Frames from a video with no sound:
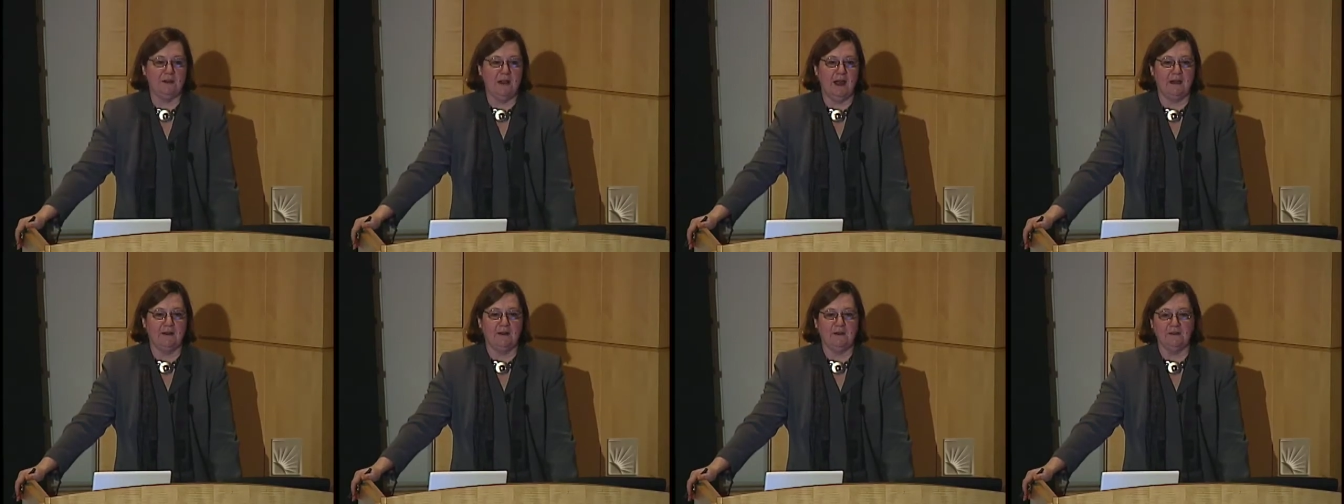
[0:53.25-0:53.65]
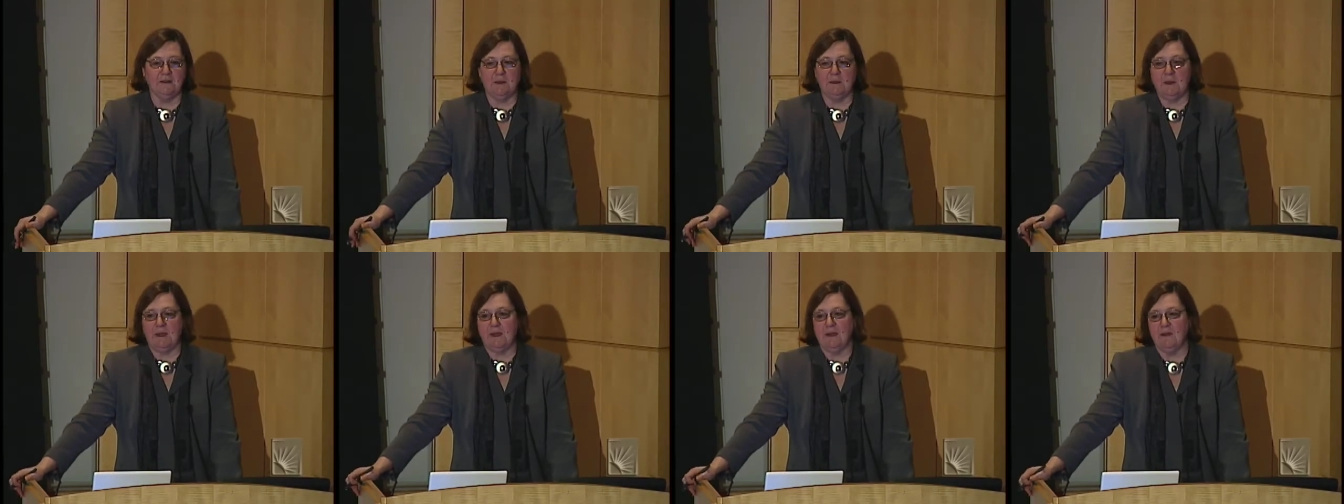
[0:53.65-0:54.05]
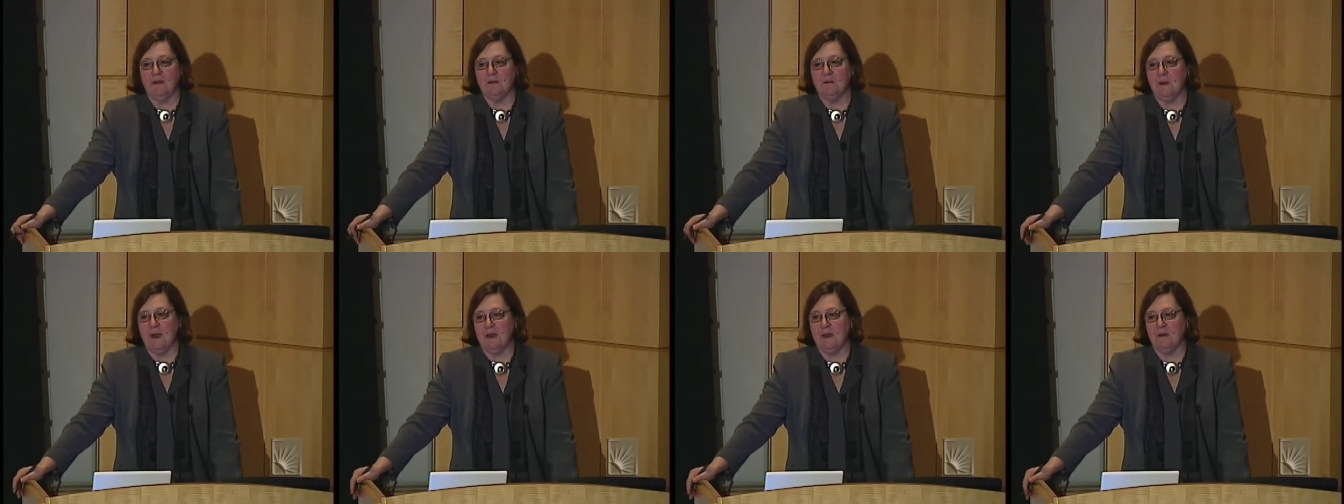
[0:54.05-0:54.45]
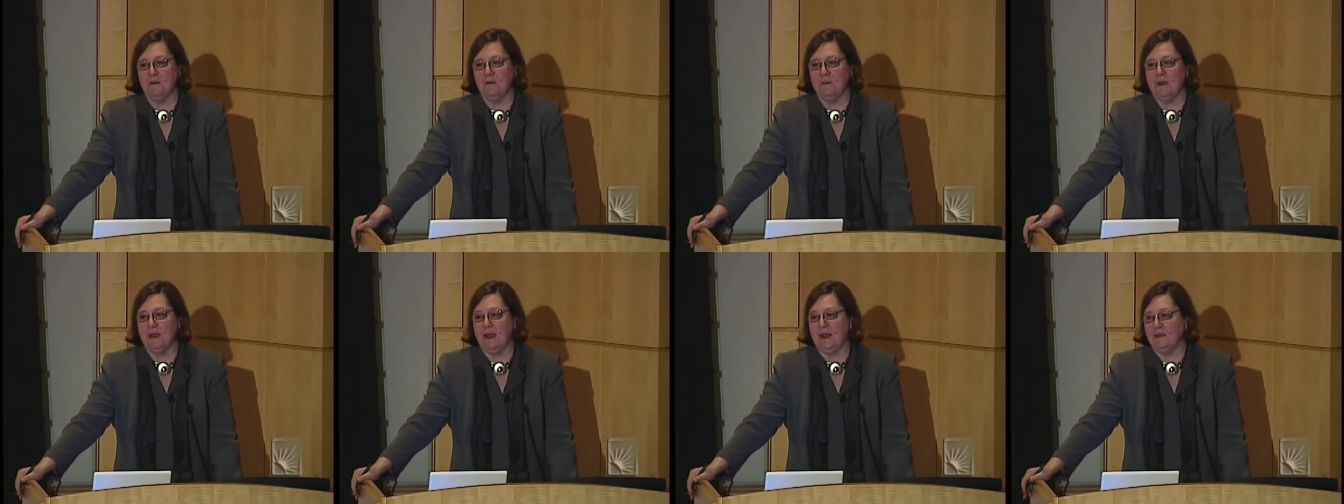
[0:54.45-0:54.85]
not only because my
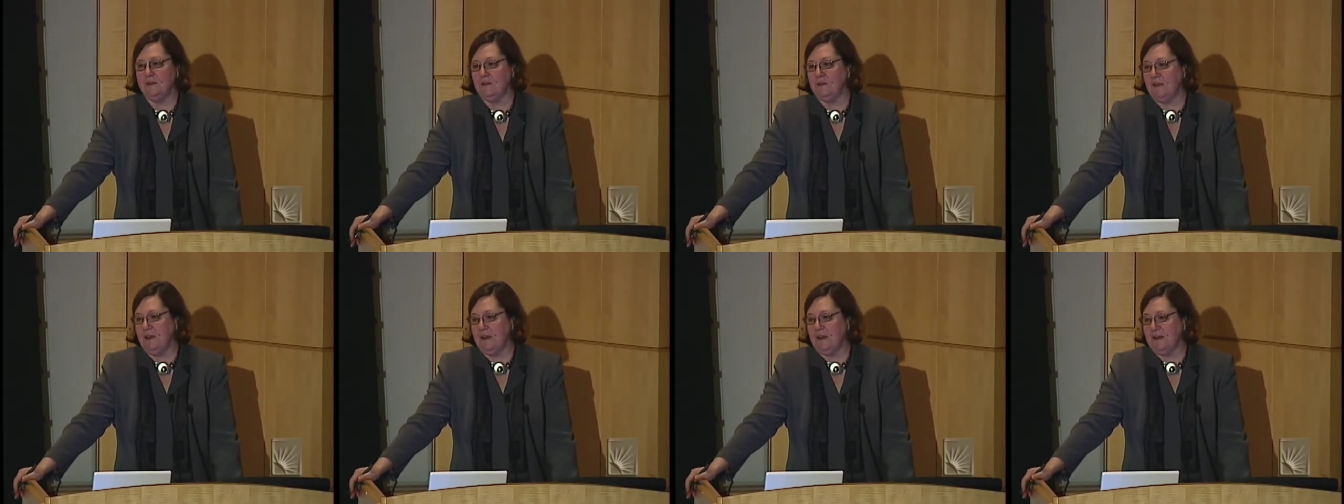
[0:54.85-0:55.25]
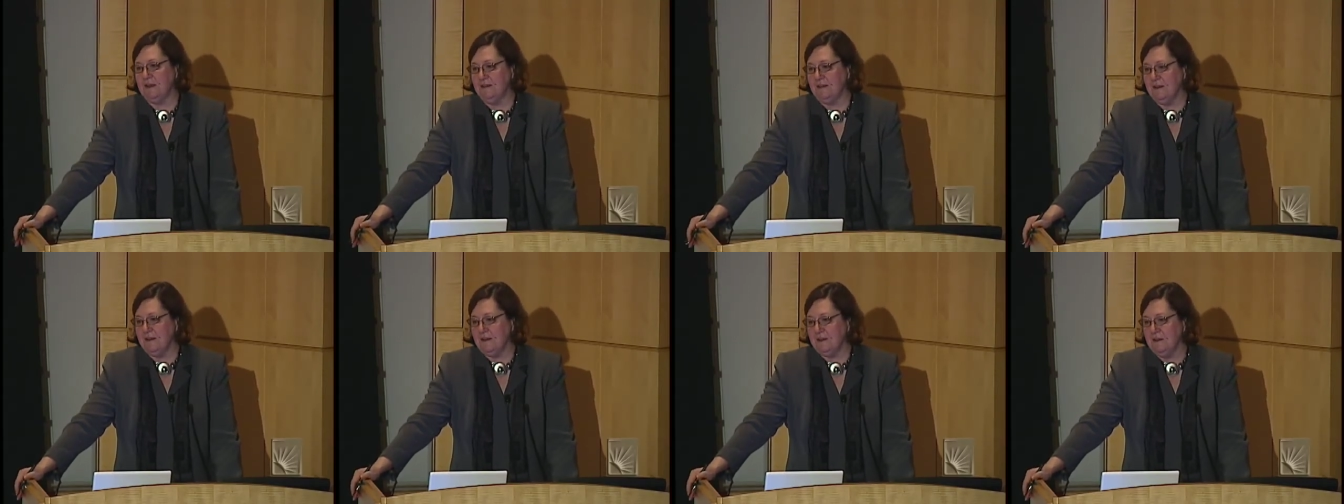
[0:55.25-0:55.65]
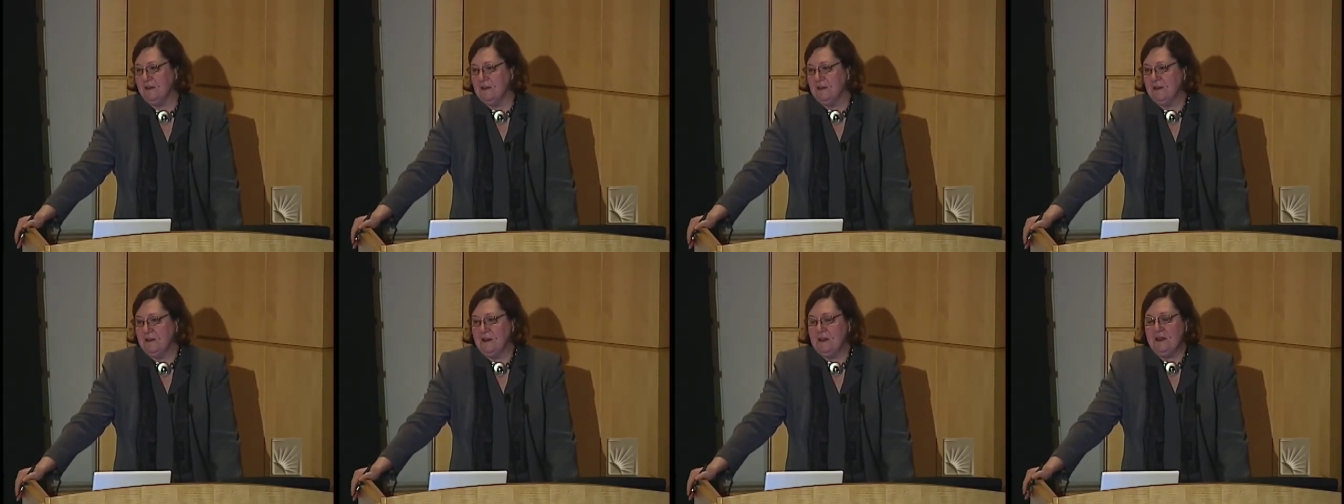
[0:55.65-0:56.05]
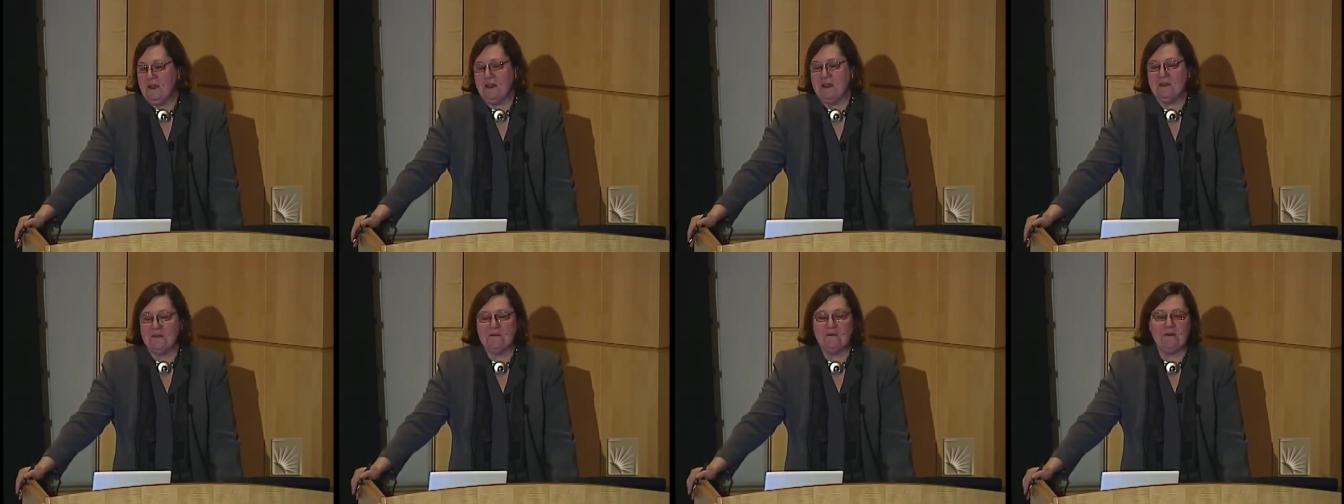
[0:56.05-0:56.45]
own PhD is in
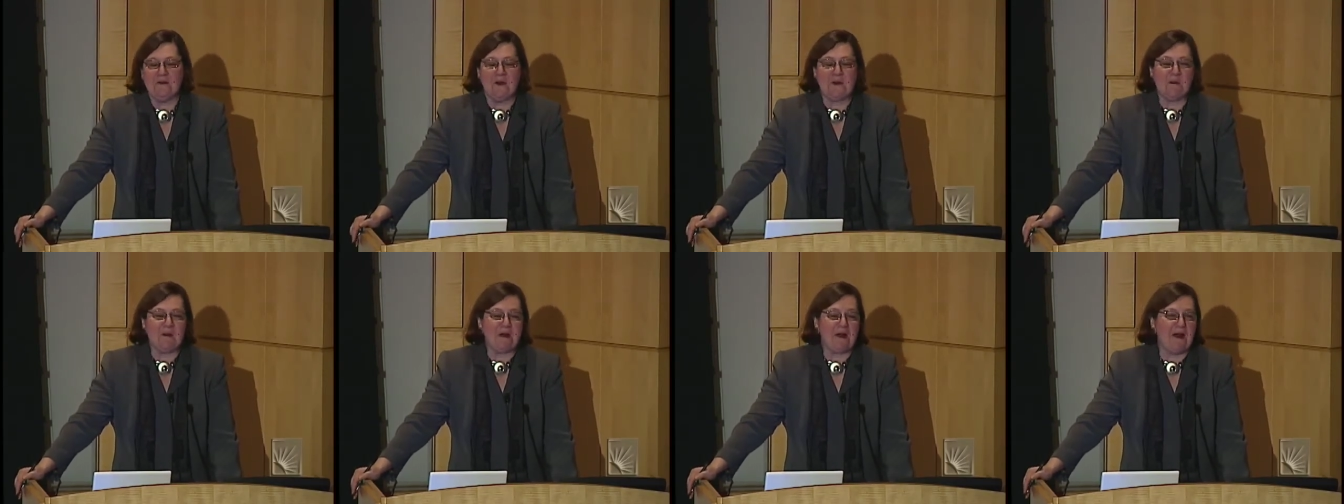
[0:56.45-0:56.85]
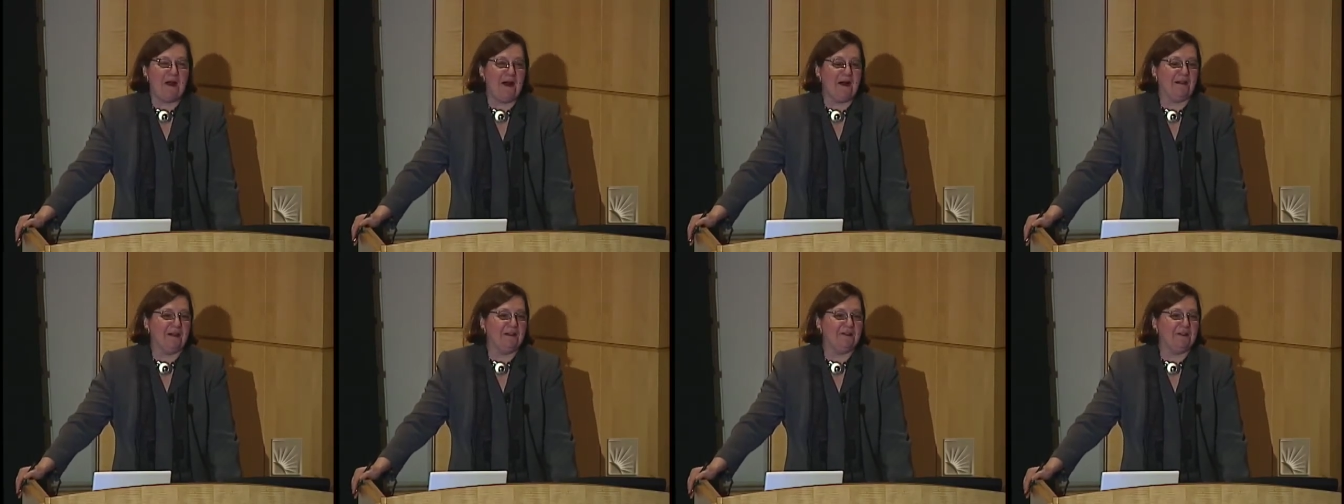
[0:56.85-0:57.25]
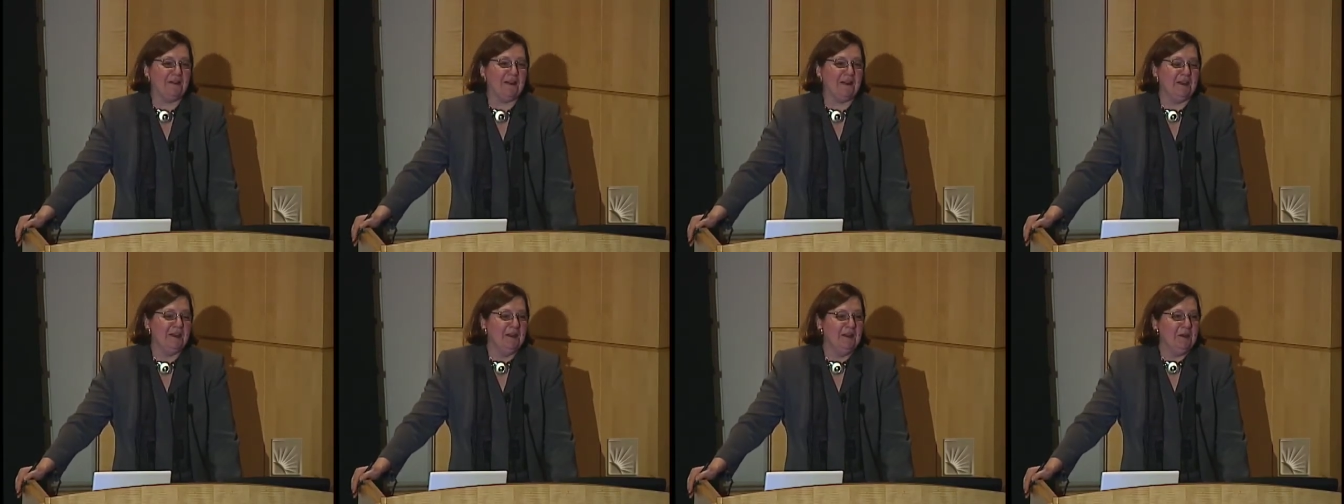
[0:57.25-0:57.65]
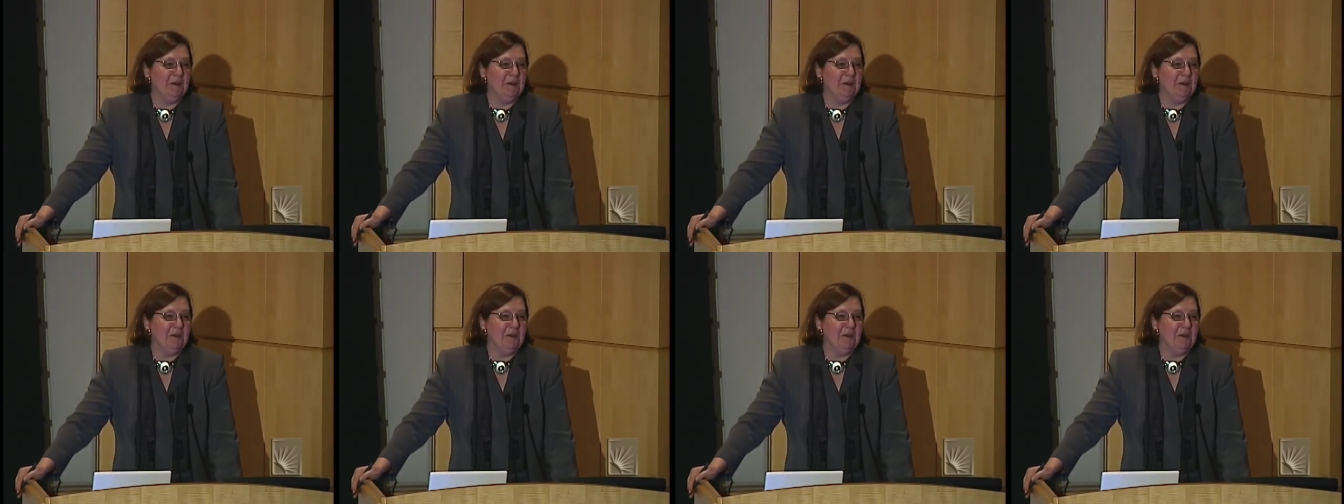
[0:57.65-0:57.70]
in pharmacology,